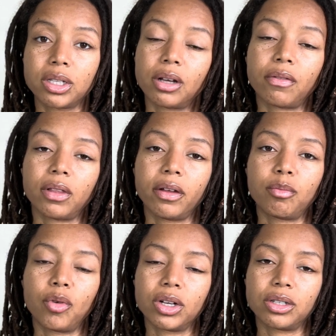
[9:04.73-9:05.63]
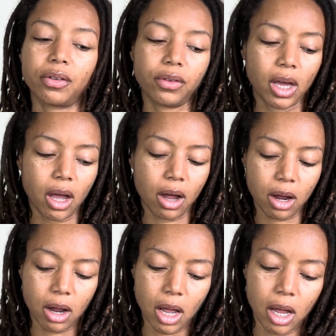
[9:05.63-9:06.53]
self-love, more
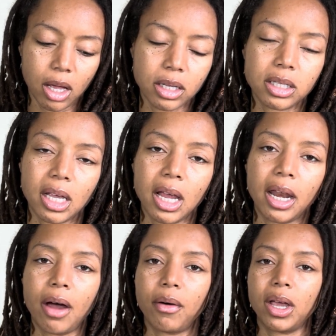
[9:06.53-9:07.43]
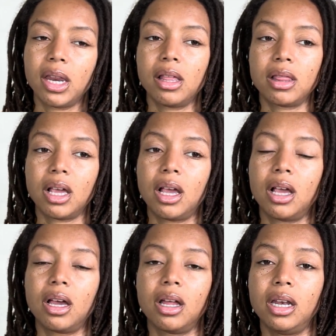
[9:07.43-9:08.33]
self-care, and slaying out
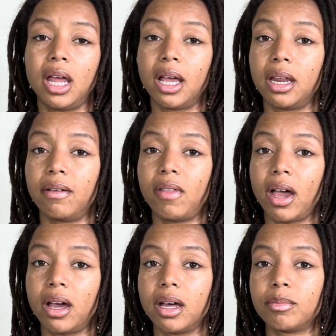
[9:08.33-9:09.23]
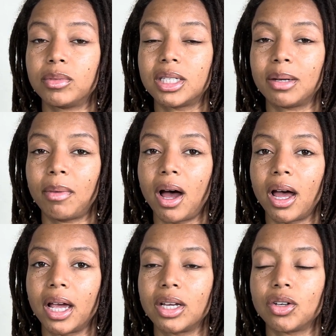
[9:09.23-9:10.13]
anything negative that comes to
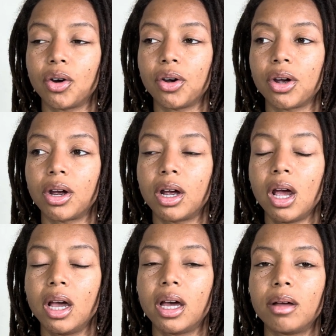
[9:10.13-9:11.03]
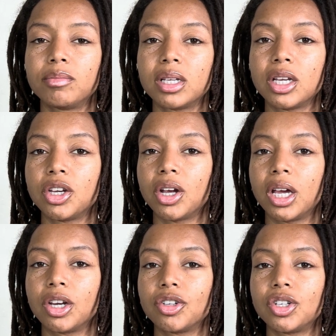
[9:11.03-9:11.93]
mind or comes in your
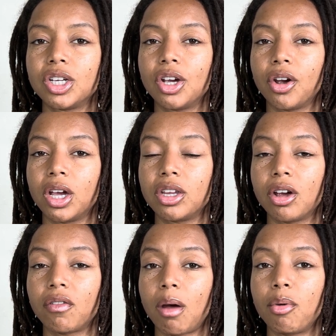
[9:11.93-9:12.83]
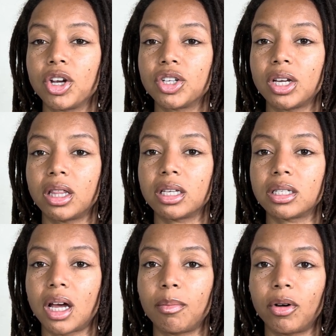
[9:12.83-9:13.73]
energy or in your vibration at this
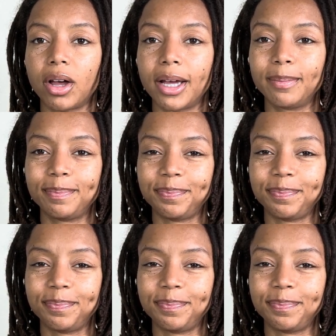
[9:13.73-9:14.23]
time, okay?